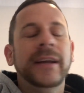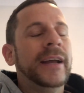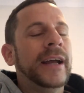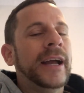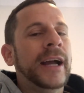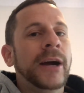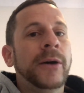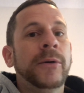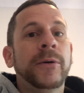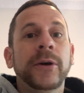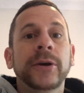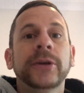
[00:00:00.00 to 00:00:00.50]

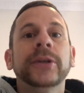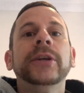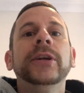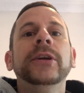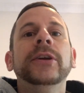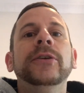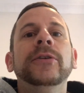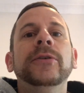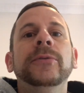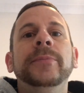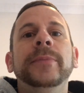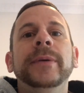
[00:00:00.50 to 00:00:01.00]
How are
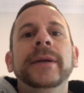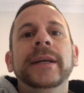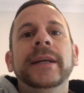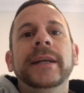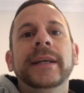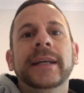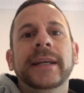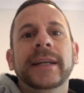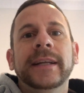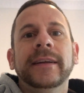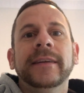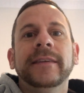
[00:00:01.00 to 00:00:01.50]
you
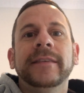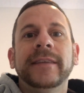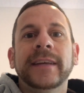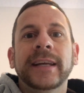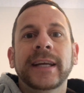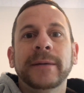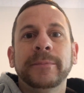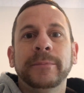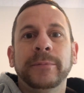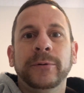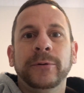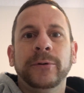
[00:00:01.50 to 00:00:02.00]
being an
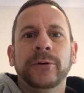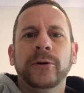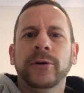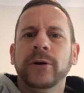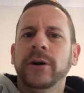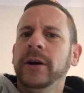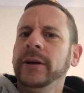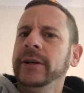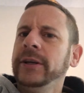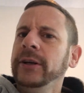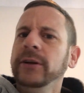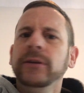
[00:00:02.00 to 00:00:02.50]
example?
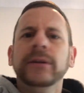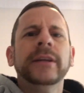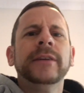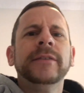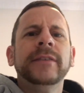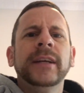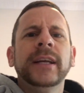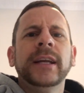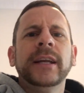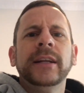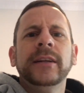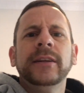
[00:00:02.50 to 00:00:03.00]
Or are you
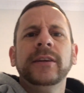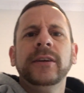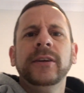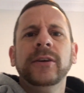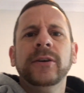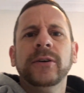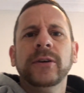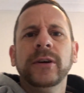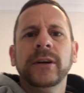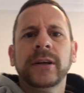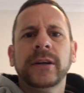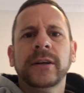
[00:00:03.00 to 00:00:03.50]
living in
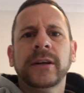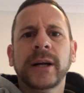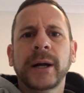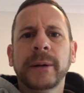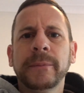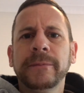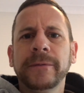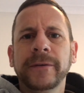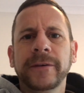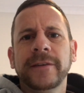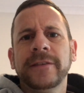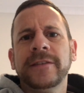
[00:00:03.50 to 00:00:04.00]
your
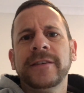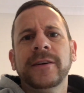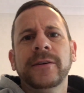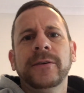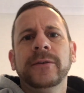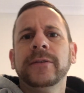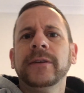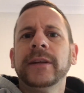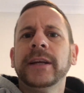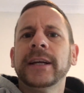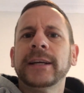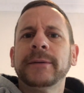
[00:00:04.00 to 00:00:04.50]
comfort
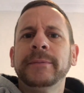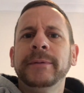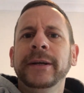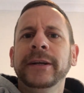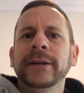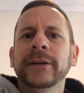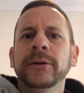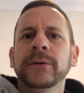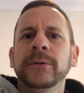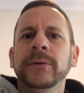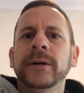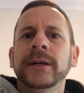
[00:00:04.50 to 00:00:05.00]
zone like
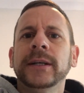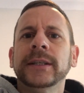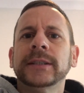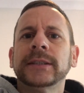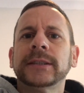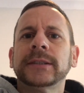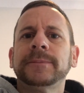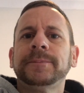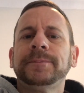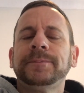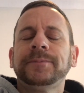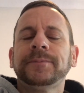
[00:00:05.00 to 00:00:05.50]
Peter
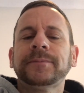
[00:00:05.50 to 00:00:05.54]
was?